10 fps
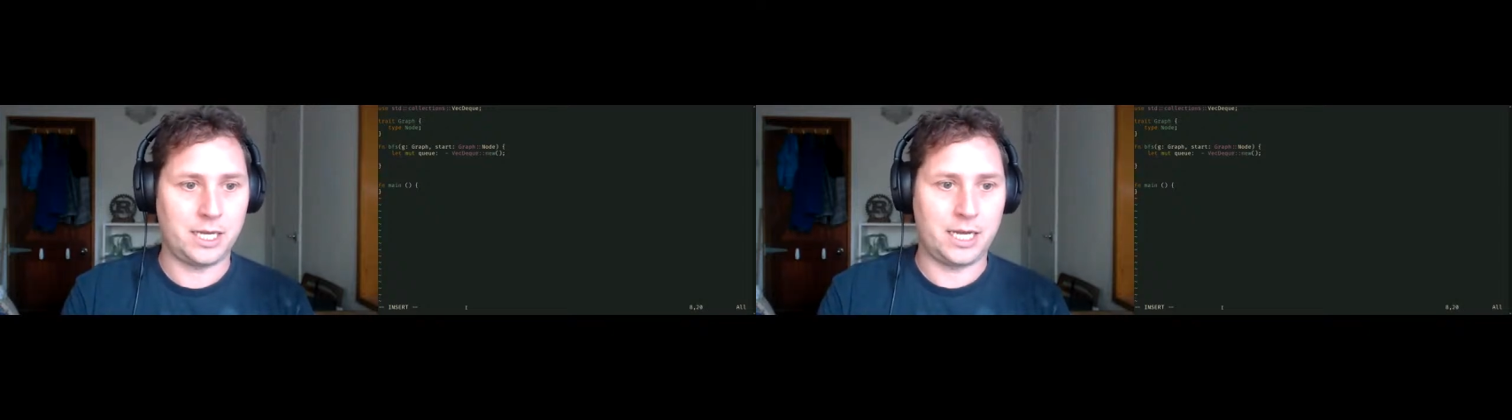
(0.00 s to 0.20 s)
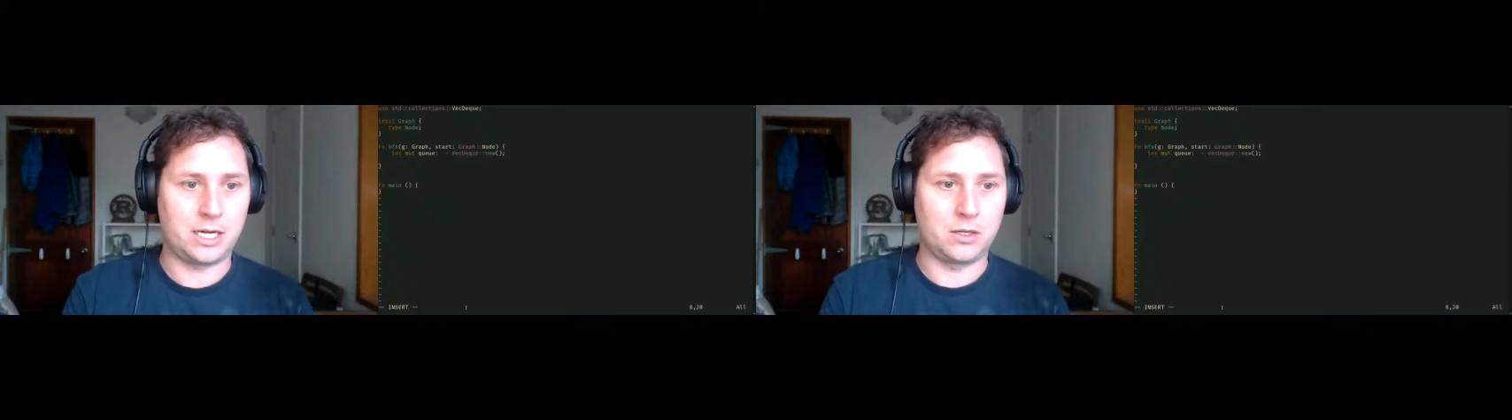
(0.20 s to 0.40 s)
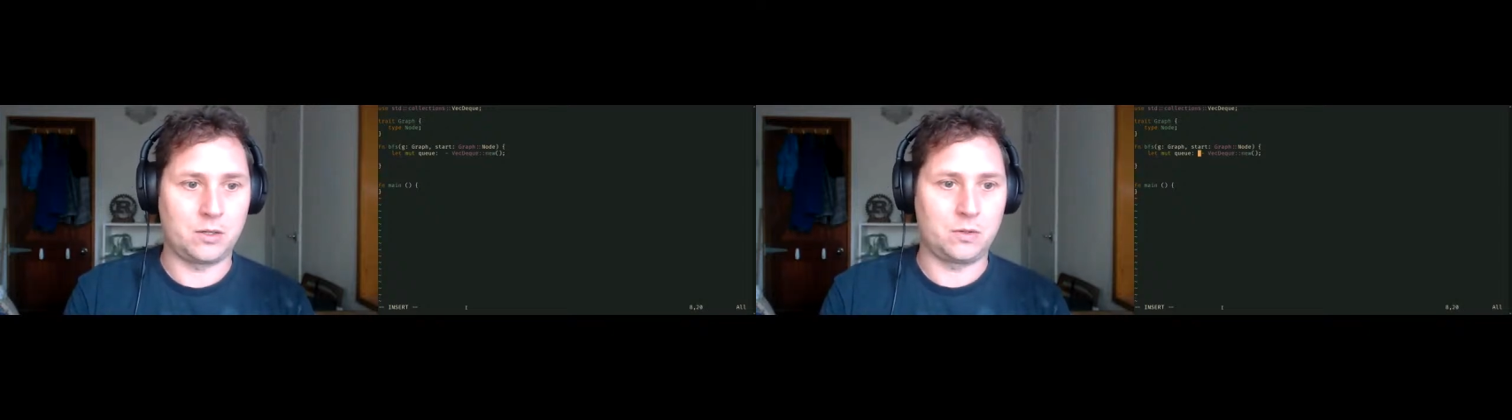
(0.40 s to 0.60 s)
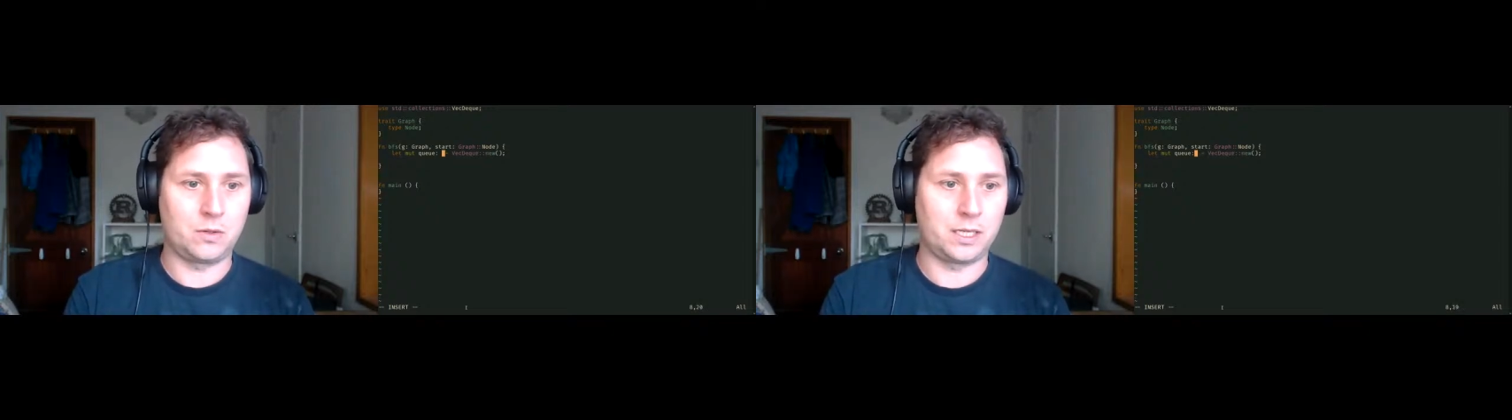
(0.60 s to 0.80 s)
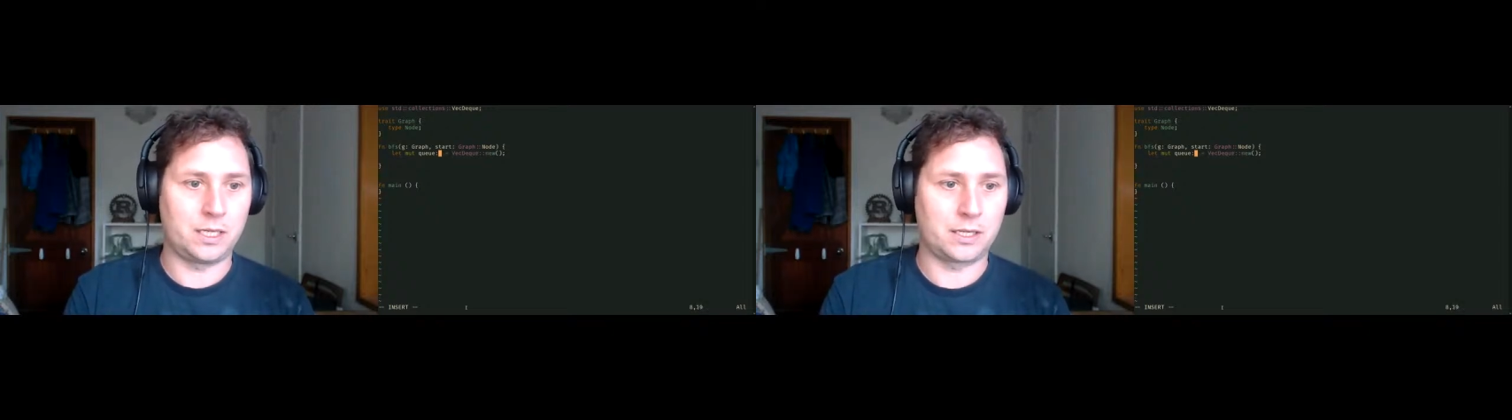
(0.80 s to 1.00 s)

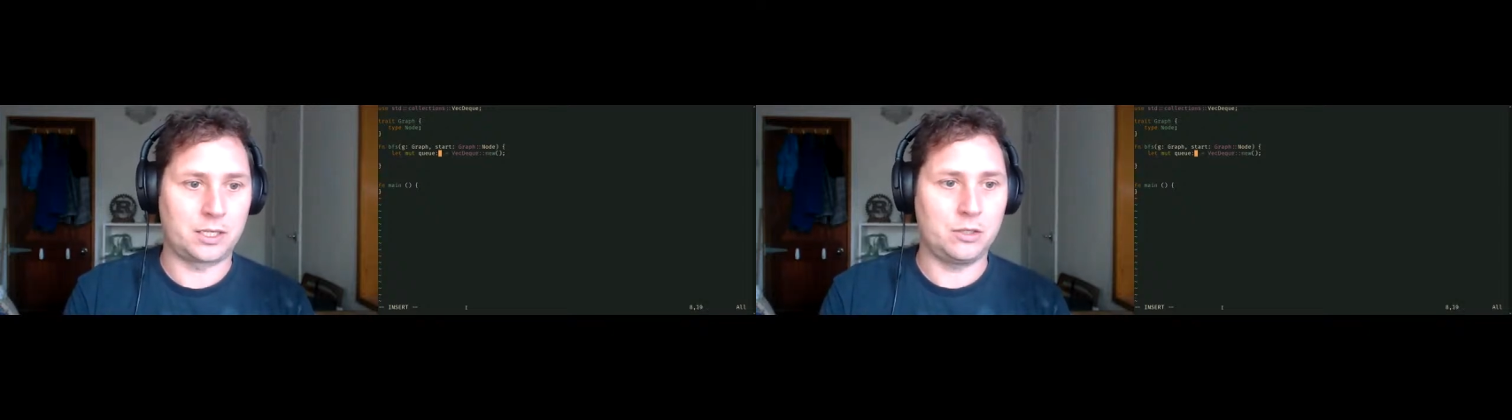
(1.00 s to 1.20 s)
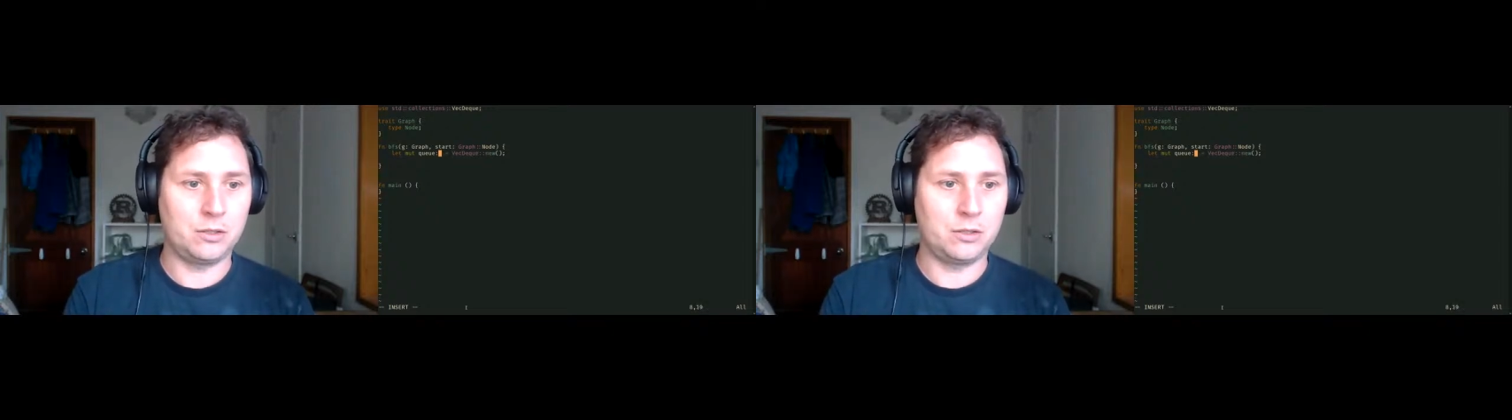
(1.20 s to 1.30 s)
our queue.